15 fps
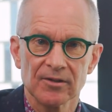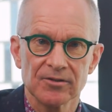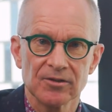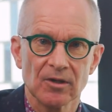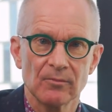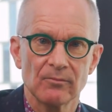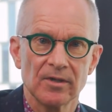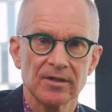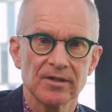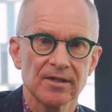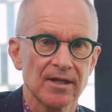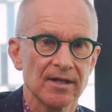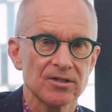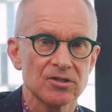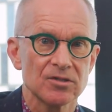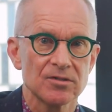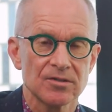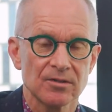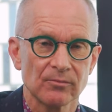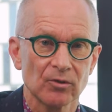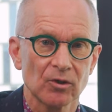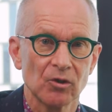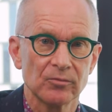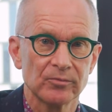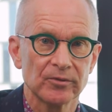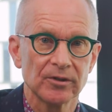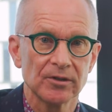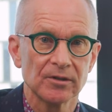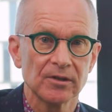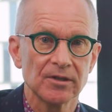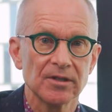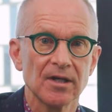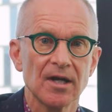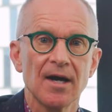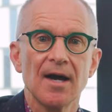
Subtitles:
medications appropriately,